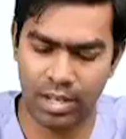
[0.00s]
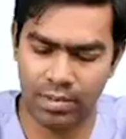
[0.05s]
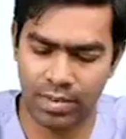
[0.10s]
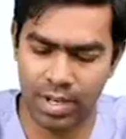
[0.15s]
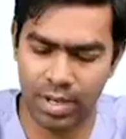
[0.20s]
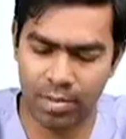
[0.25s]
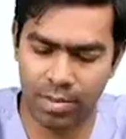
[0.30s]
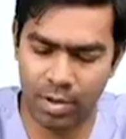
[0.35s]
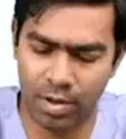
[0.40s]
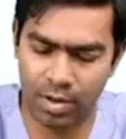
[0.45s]
are
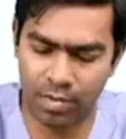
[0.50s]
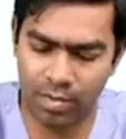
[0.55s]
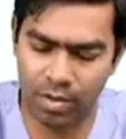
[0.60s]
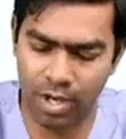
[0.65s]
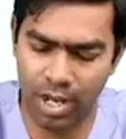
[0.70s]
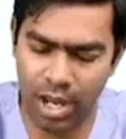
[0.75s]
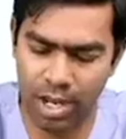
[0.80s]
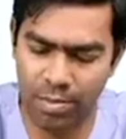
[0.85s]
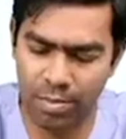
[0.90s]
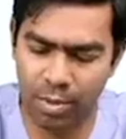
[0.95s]
very powerful
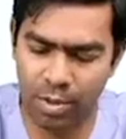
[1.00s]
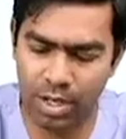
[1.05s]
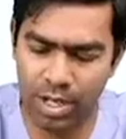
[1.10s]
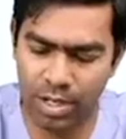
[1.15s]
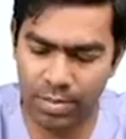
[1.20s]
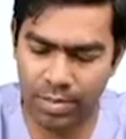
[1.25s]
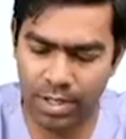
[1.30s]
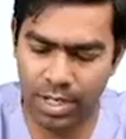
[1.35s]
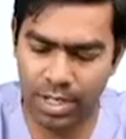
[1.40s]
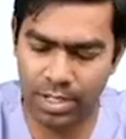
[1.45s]

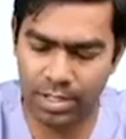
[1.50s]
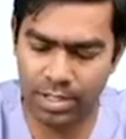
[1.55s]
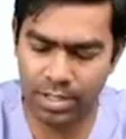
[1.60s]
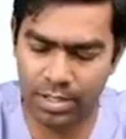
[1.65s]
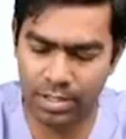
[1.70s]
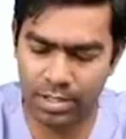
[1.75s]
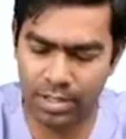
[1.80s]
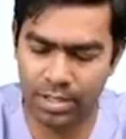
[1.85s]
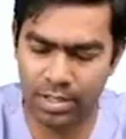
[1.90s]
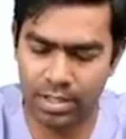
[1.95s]
hypokalemic
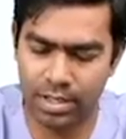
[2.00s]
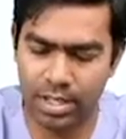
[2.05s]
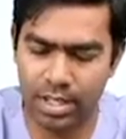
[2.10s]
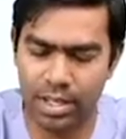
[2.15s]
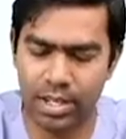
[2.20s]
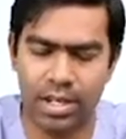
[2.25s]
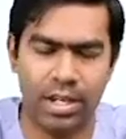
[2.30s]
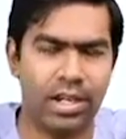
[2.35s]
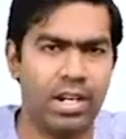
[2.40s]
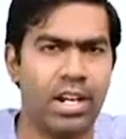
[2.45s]
agents.
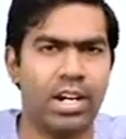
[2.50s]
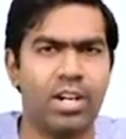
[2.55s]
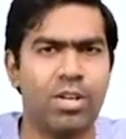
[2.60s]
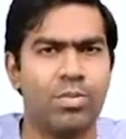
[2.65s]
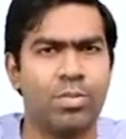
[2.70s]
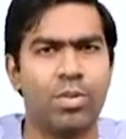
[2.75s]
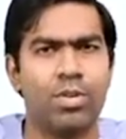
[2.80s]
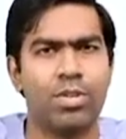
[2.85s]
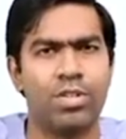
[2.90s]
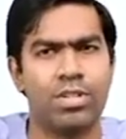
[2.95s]
They tend to
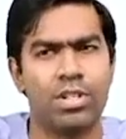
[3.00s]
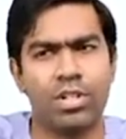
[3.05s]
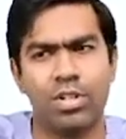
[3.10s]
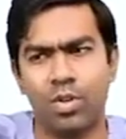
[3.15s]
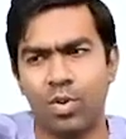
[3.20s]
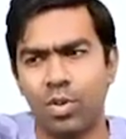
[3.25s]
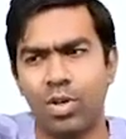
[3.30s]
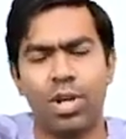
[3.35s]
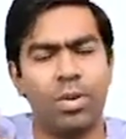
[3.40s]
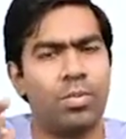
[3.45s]
produce a
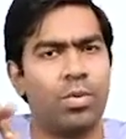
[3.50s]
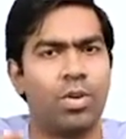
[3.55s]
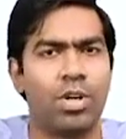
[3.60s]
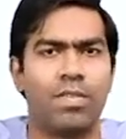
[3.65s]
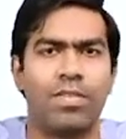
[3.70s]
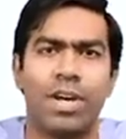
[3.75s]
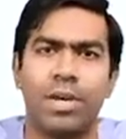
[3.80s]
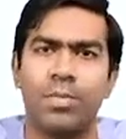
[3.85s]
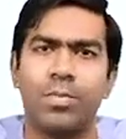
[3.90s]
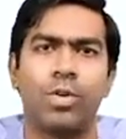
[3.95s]
good amount
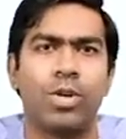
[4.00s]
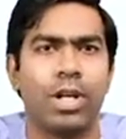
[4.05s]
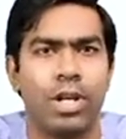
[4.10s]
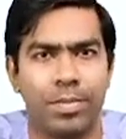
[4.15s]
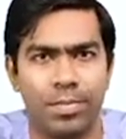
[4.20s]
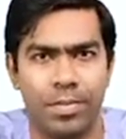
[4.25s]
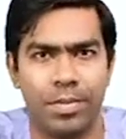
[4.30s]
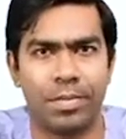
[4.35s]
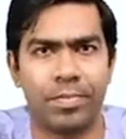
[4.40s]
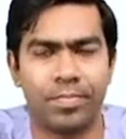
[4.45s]
of
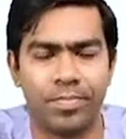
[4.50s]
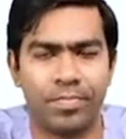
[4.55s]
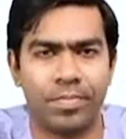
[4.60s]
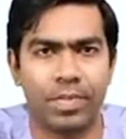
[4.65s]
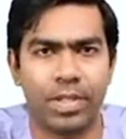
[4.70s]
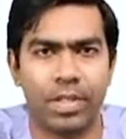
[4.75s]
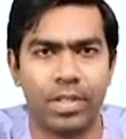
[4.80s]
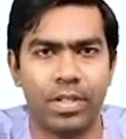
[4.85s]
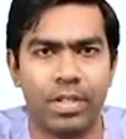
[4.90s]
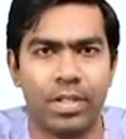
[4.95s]
hypokalemia.
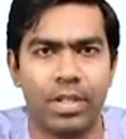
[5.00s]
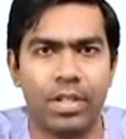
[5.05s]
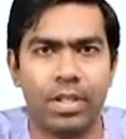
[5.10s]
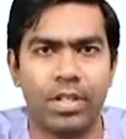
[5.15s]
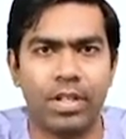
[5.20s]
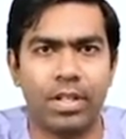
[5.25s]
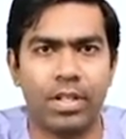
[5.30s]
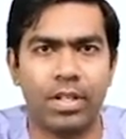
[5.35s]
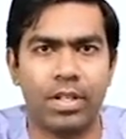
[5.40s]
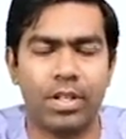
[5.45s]

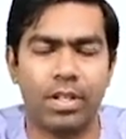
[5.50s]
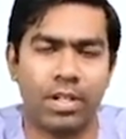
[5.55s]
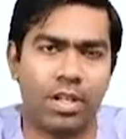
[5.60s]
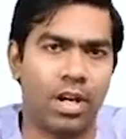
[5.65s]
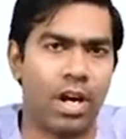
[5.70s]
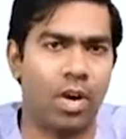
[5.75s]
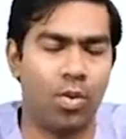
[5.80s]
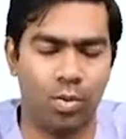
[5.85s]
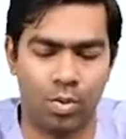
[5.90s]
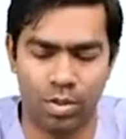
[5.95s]

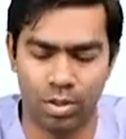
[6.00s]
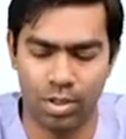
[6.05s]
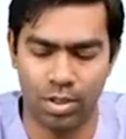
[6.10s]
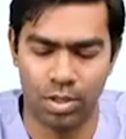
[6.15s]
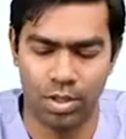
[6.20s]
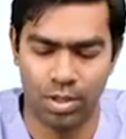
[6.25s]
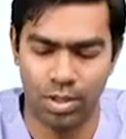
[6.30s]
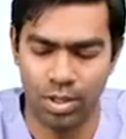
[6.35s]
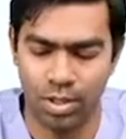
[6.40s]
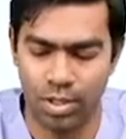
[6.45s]
How?
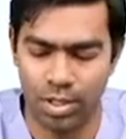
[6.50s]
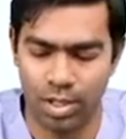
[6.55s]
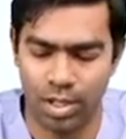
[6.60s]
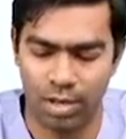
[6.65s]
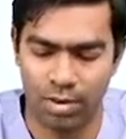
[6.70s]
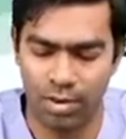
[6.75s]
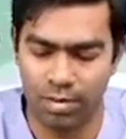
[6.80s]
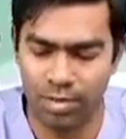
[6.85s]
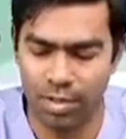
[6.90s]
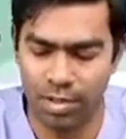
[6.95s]

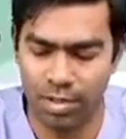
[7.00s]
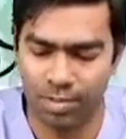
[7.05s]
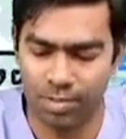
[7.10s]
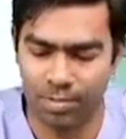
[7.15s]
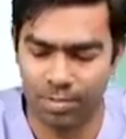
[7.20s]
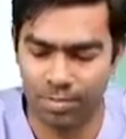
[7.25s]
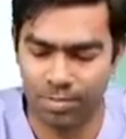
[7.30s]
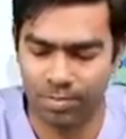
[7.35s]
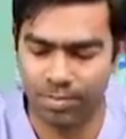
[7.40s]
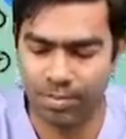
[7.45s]
Remember,
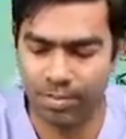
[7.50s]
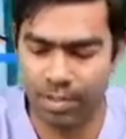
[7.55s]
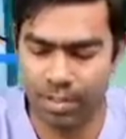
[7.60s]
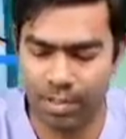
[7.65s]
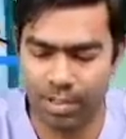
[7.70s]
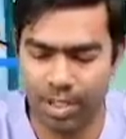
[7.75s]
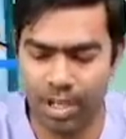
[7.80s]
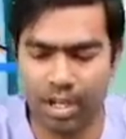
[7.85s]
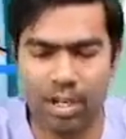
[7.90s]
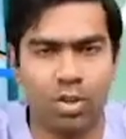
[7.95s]

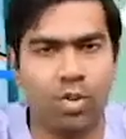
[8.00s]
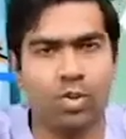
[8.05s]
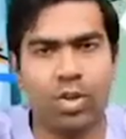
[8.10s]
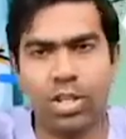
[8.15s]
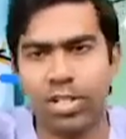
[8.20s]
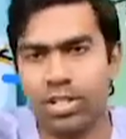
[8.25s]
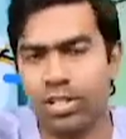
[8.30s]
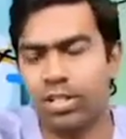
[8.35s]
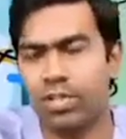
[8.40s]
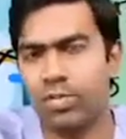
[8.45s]
there are two
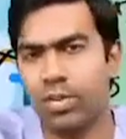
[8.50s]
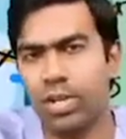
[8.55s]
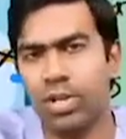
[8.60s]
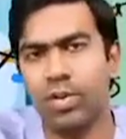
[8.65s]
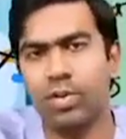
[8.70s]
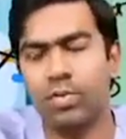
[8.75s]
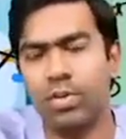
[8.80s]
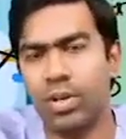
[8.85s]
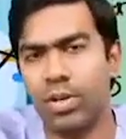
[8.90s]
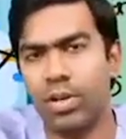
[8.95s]
reasons why
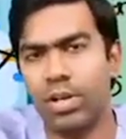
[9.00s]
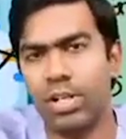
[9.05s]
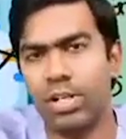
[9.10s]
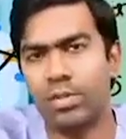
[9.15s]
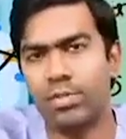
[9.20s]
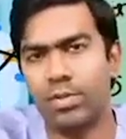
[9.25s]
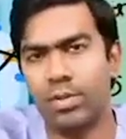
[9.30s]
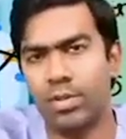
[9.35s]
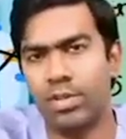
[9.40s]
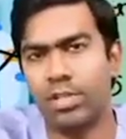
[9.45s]
loop
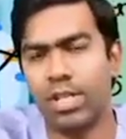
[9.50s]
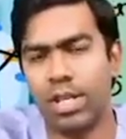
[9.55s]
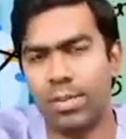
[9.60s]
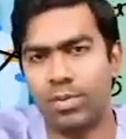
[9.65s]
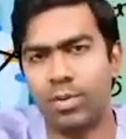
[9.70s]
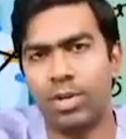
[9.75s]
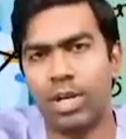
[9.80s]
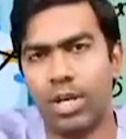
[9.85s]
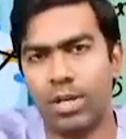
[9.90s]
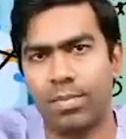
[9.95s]
diuretics produce
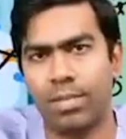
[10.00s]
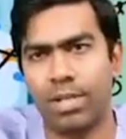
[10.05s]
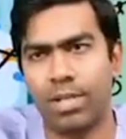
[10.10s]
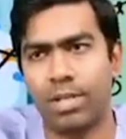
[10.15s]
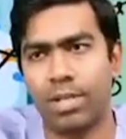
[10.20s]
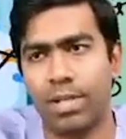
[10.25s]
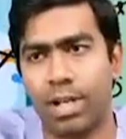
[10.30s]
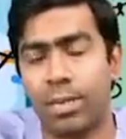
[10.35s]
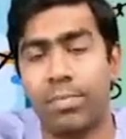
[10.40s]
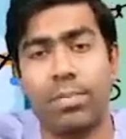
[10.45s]
hypokalemia
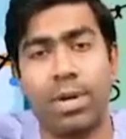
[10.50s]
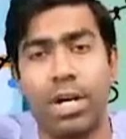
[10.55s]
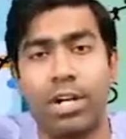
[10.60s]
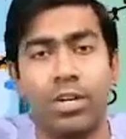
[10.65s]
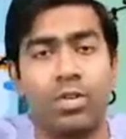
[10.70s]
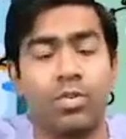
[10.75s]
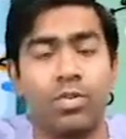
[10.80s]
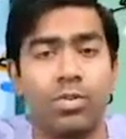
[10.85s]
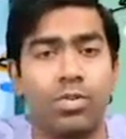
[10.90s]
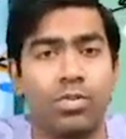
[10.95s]
compared
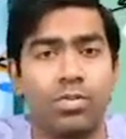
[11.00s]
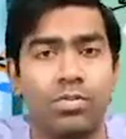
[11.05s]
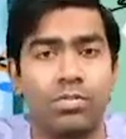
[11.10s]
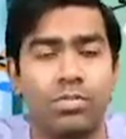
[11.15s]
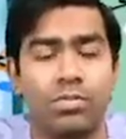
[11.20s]
to